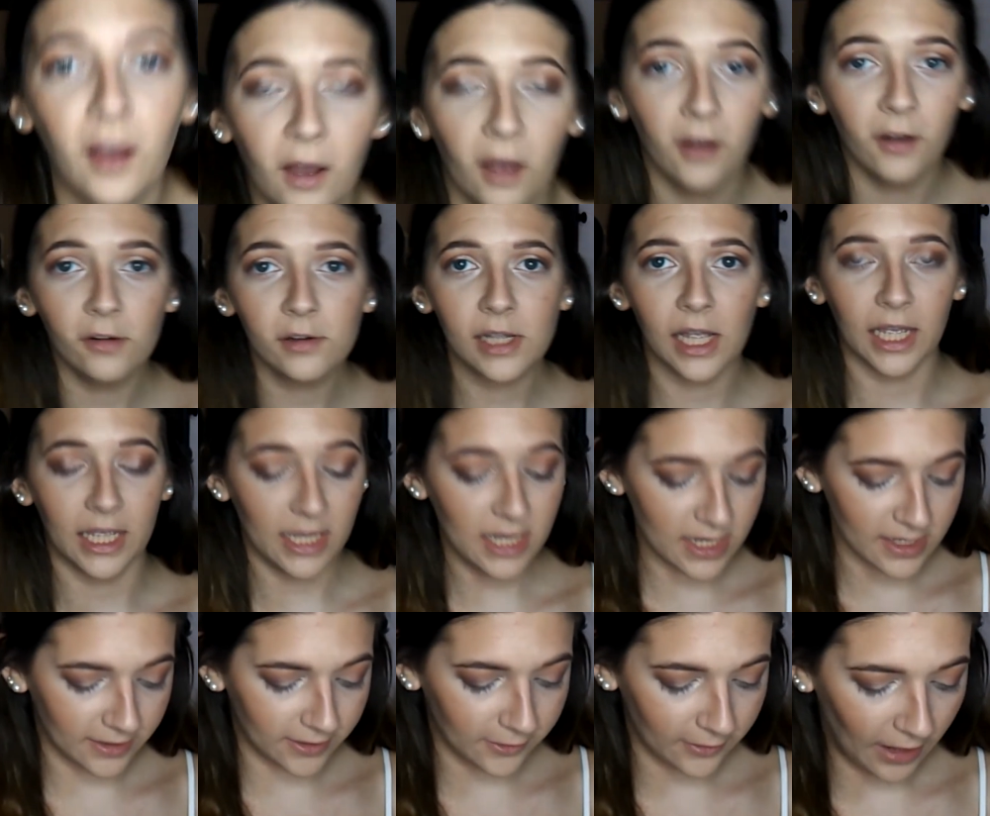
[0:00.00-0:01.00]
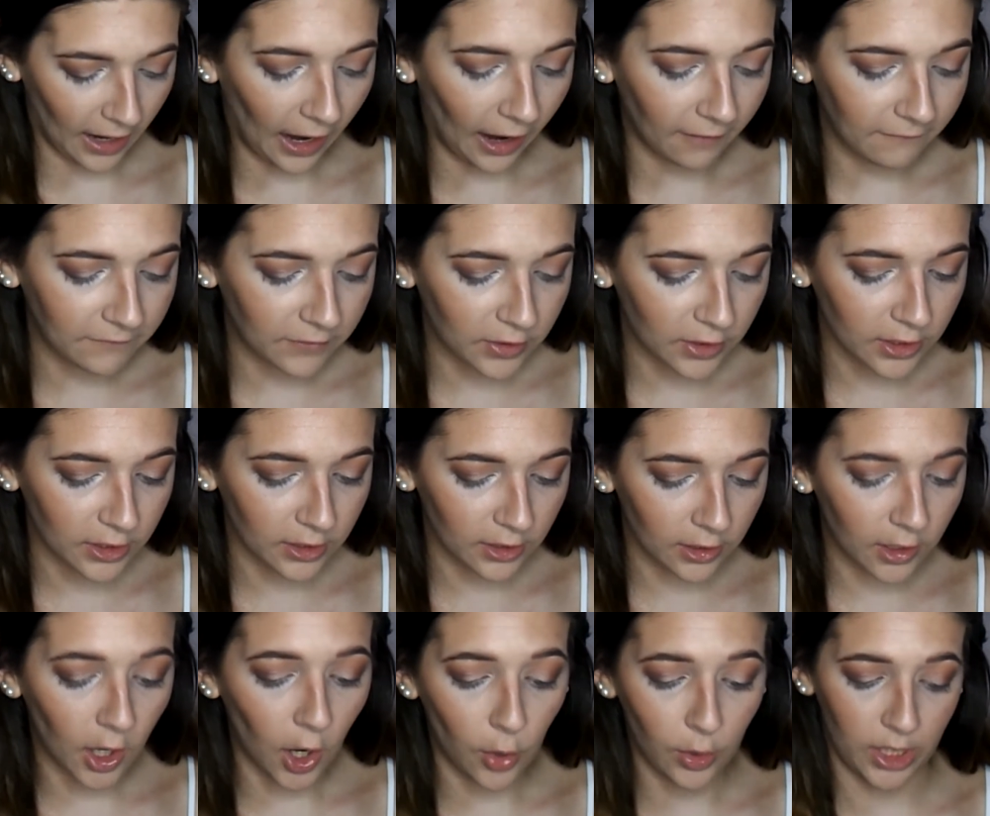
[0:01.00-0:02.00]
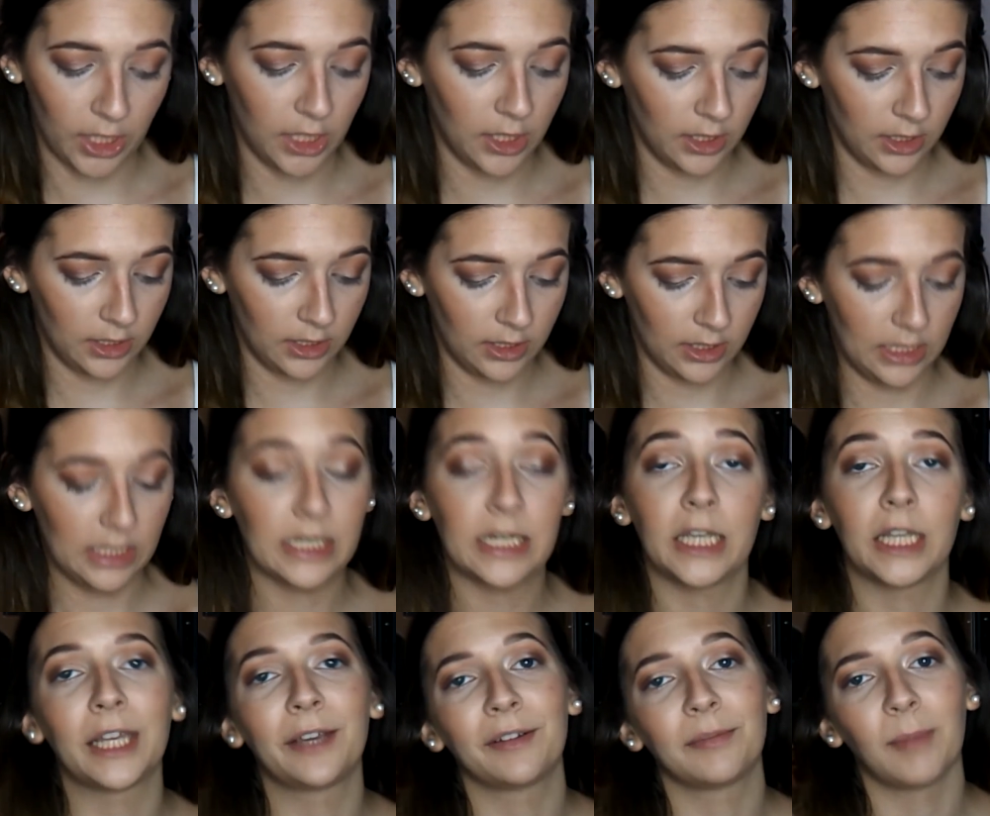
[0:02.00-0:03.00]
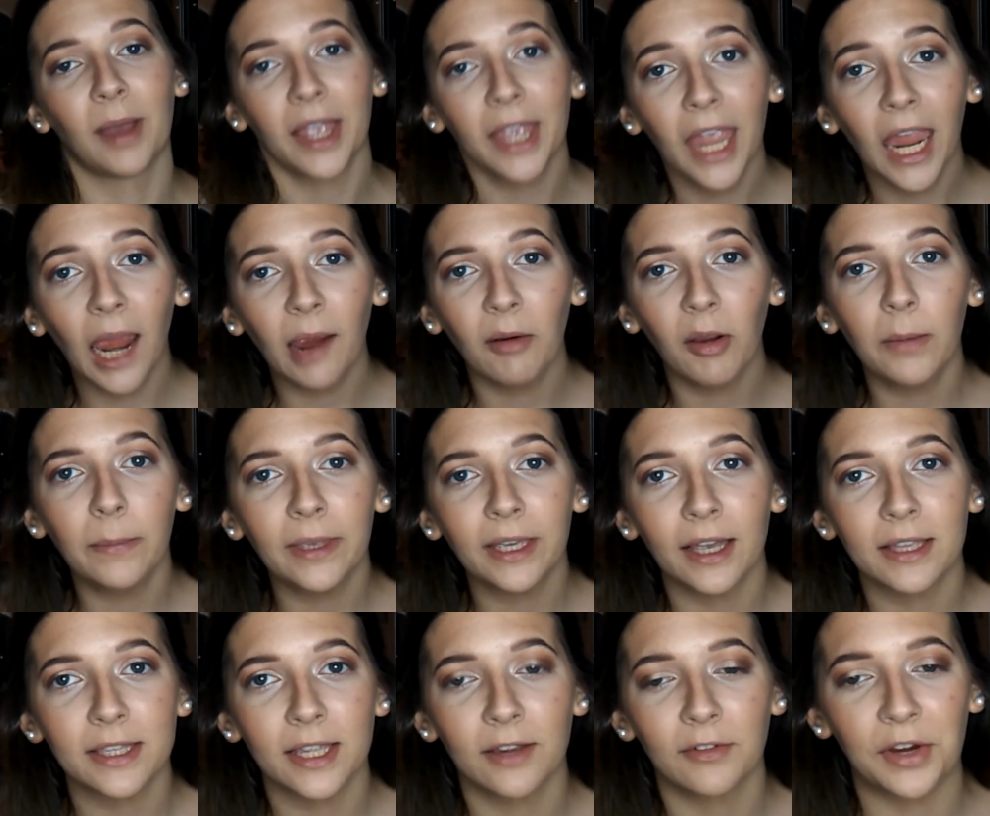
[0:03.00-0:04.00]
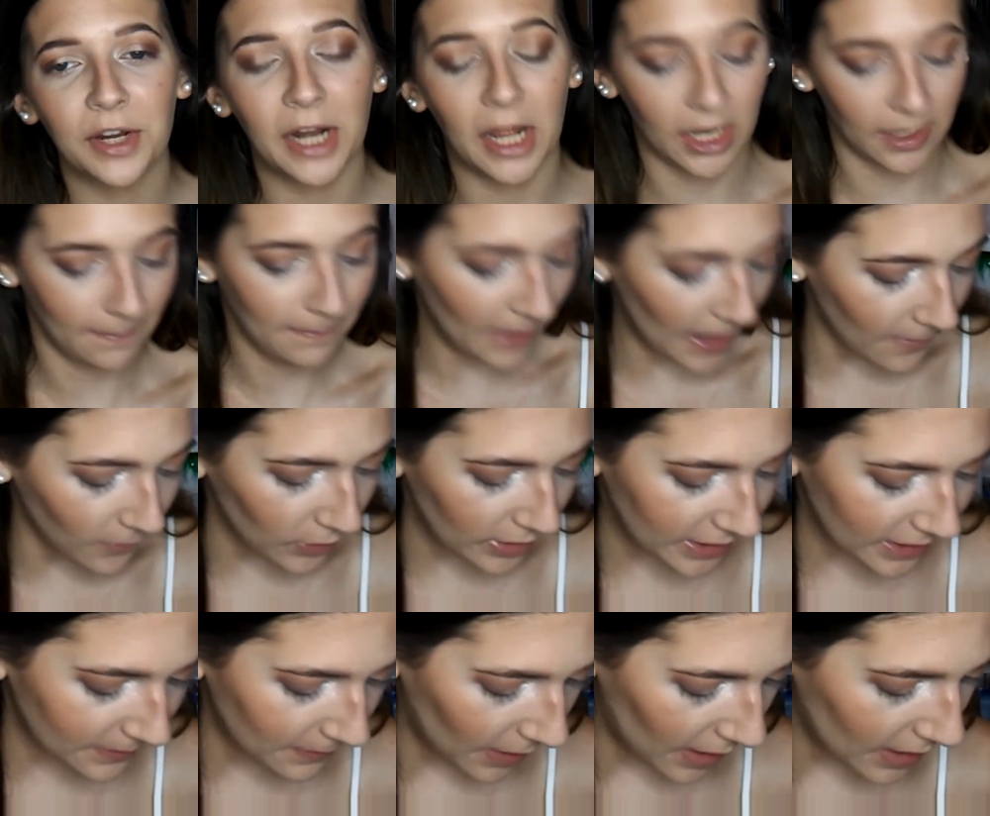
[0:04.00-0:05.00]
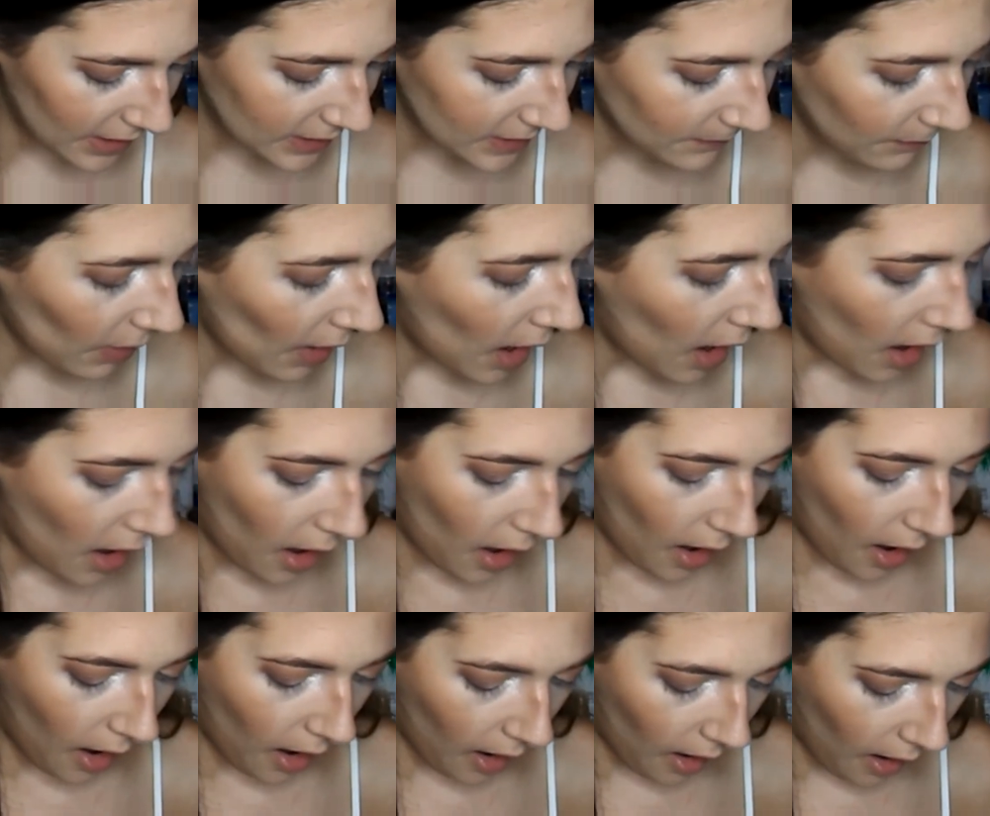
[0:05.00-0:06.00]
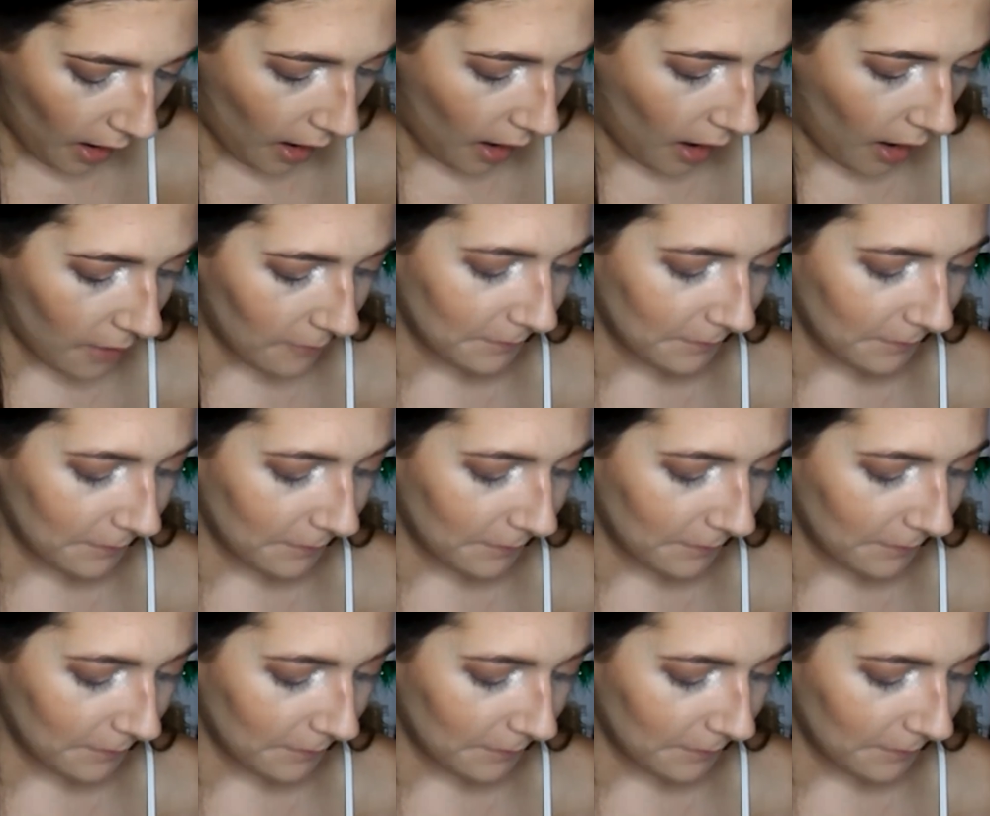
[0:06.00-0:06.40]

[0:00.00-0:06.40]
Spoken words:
Okay, so after going and dealing with my camera because it ran out of memory space, I